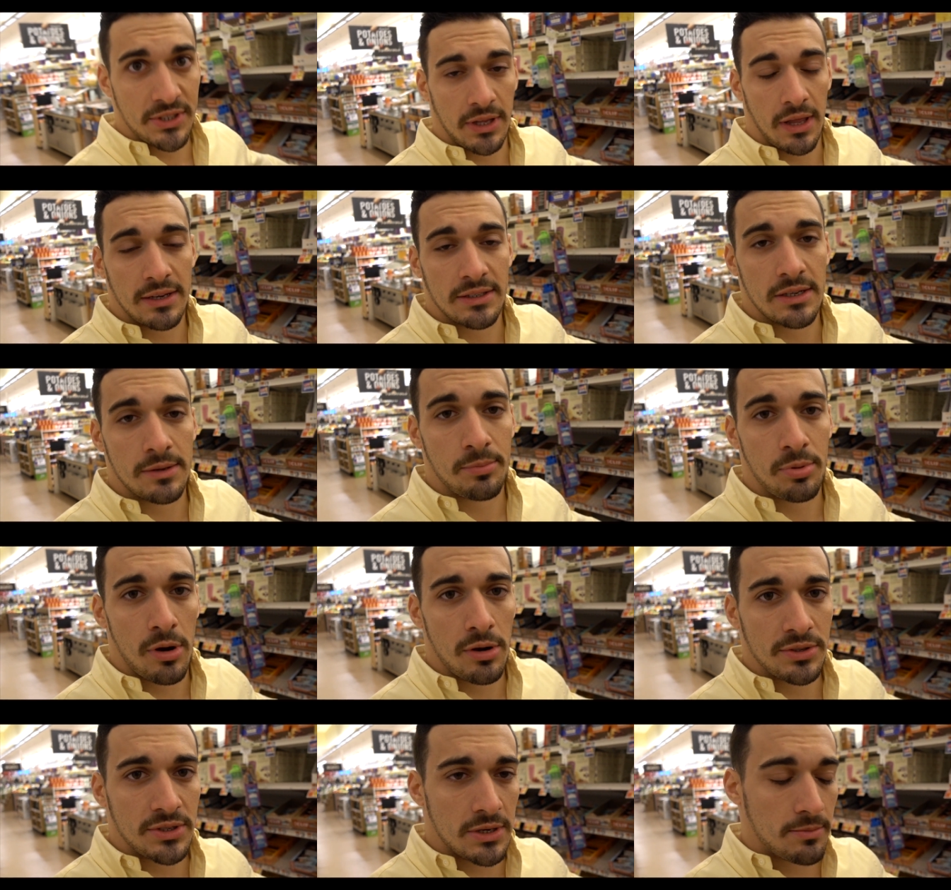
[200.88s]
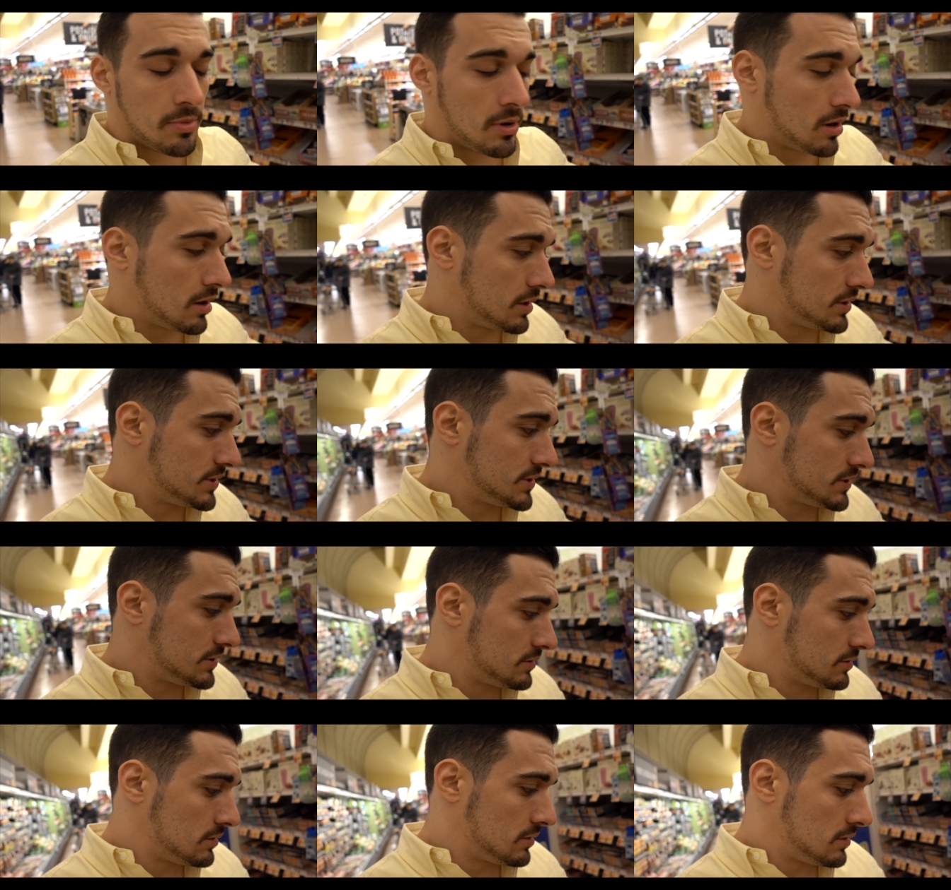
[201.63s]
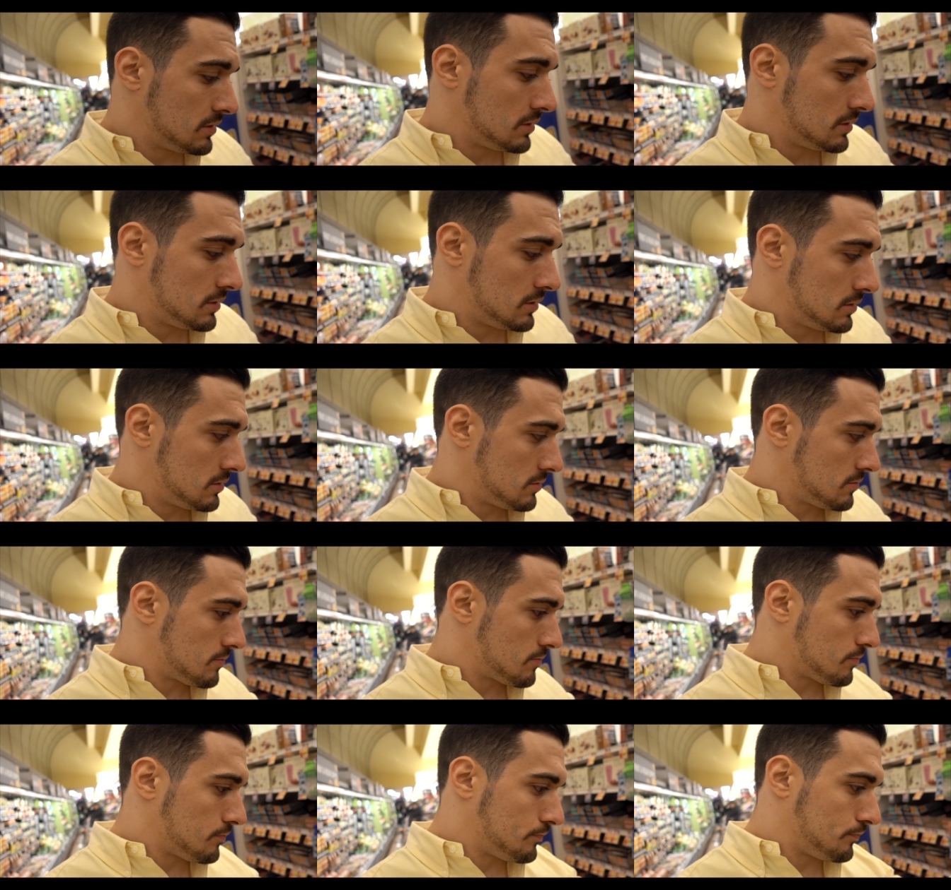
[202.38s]
selecting protein bars,
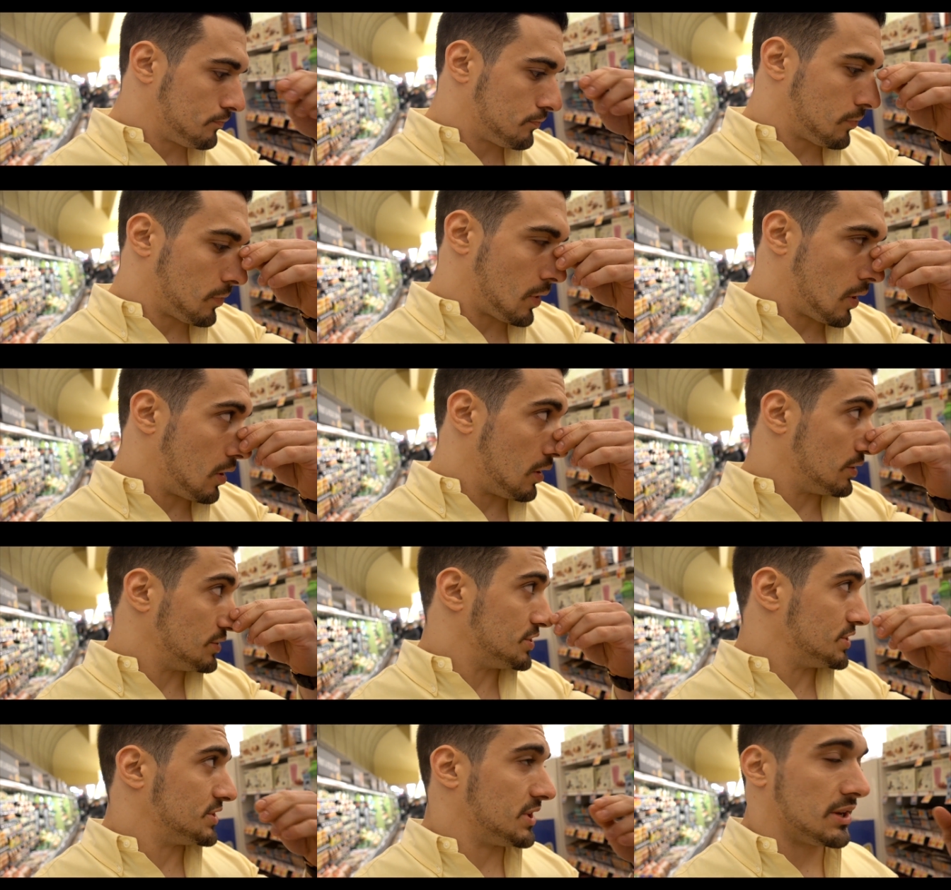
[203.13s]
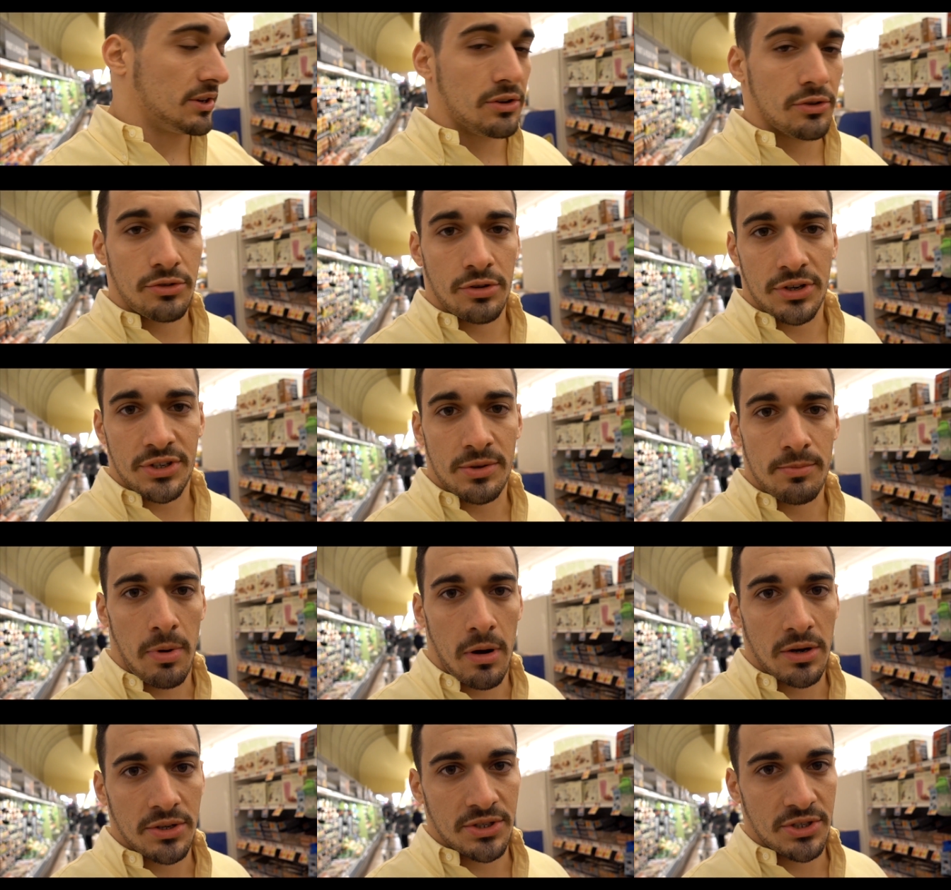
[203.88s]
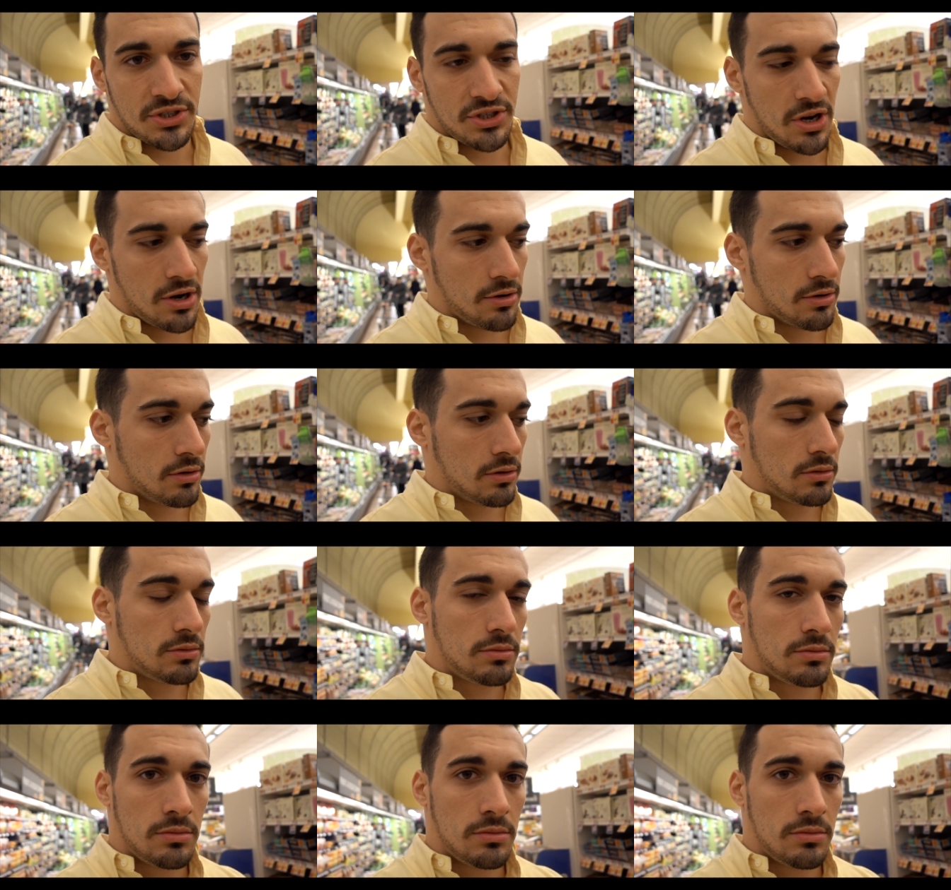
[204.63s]
or just like nutrition bars in general.